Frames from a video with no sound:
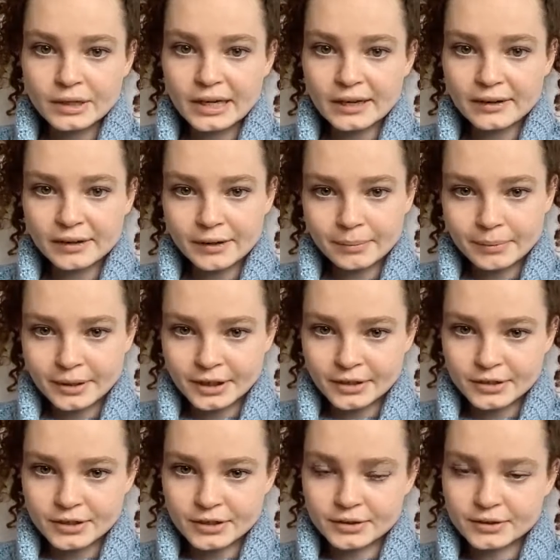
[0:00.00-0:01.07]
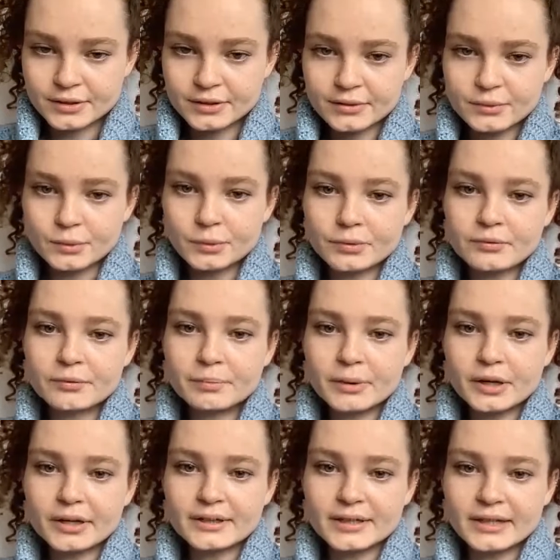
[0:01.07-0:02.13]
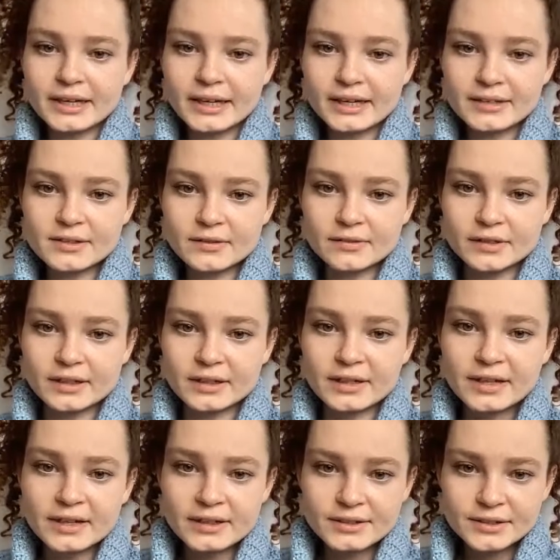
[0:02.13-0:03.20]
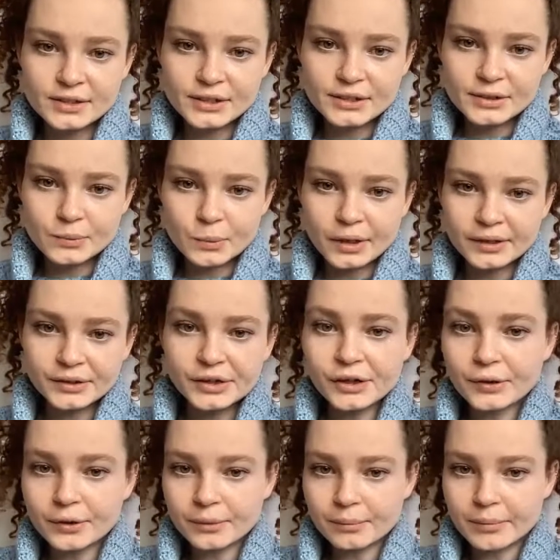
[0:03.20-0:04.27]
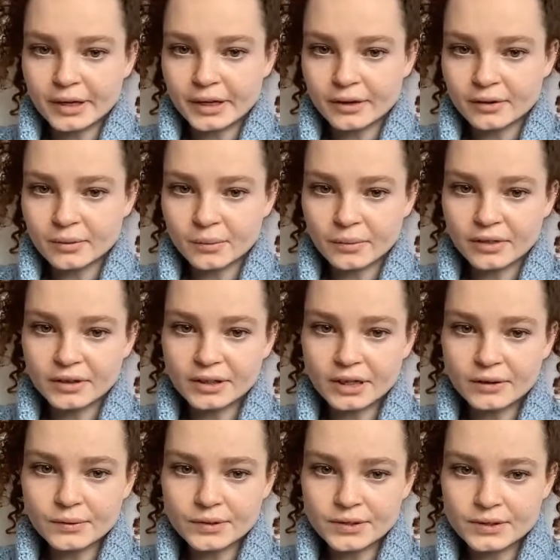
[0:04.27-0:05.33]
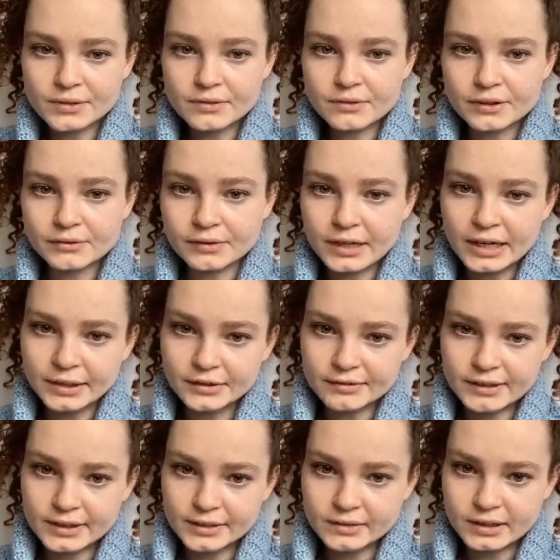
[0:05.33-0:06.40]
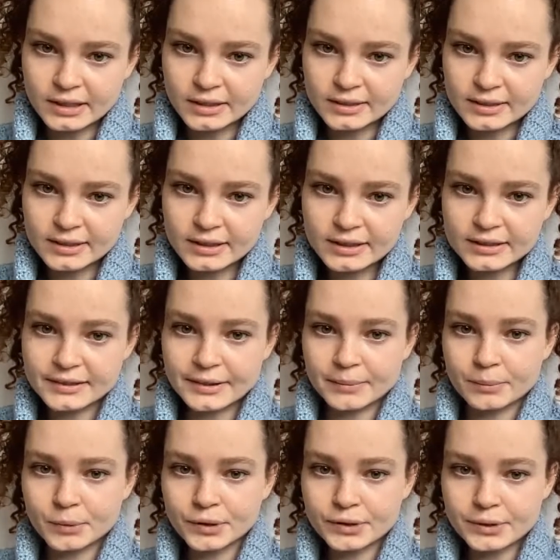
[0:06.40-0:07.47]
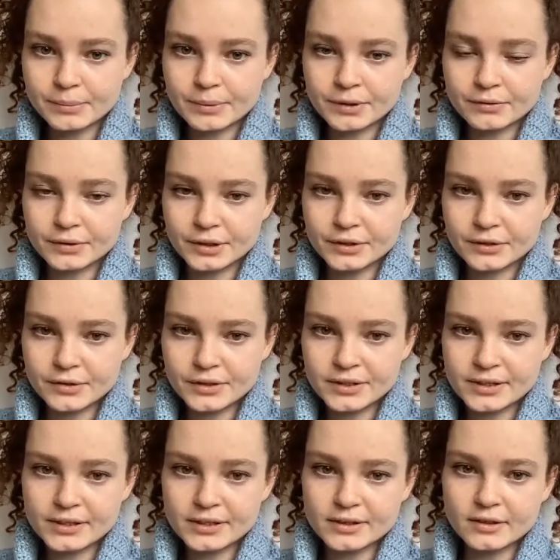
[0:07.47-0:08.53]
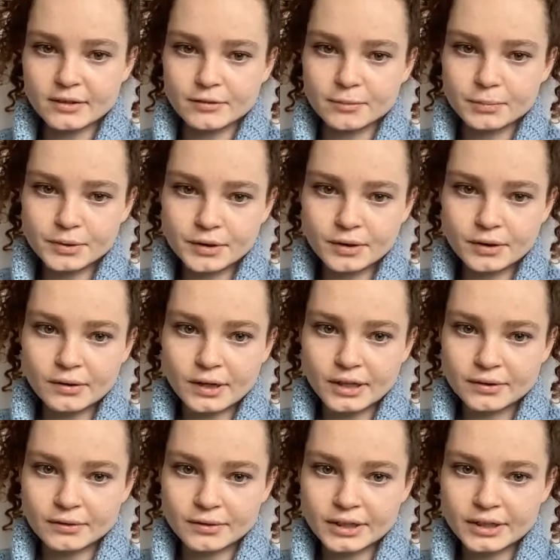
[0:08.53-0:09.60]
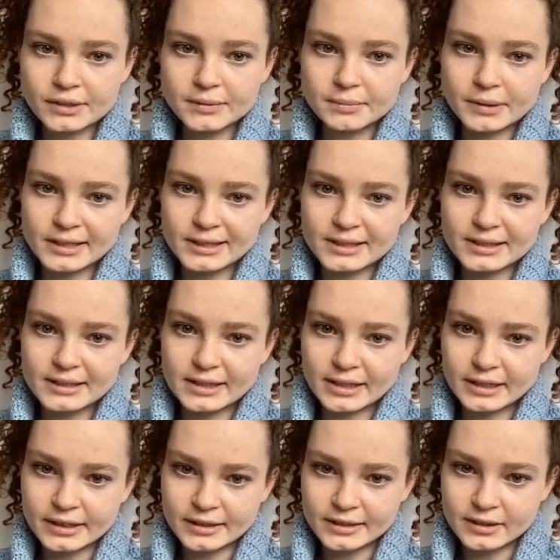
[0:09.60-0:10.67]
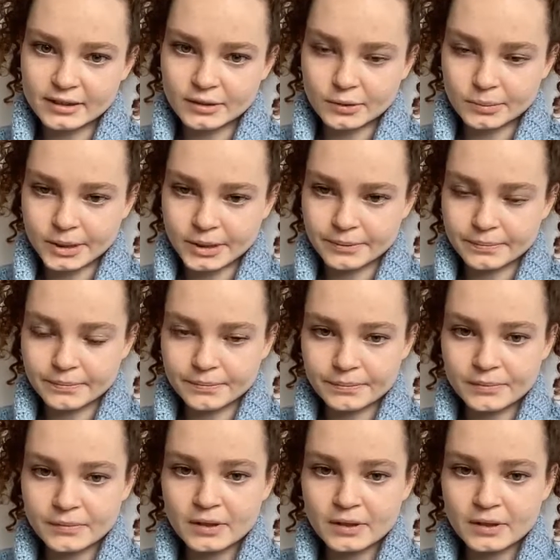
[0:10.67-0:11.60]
Regarding the patient, we report the case of an 61-year-old man with a known history of cardiovascular disease and multiple recurrences of pseudoadenate basal cell carcinoma.